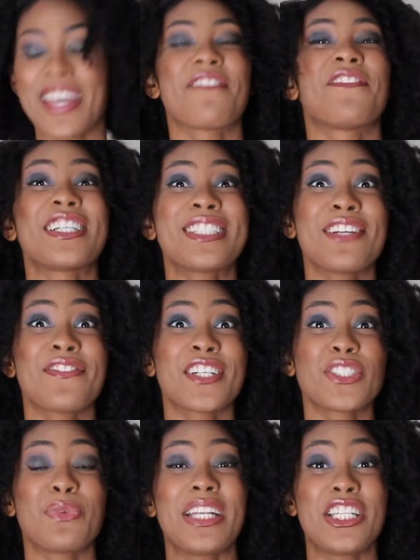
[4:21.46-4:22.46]
Okay, first thing
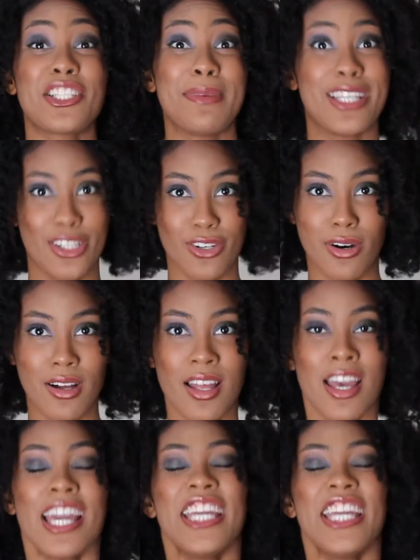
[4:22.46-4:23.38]
first, we need to make a goal.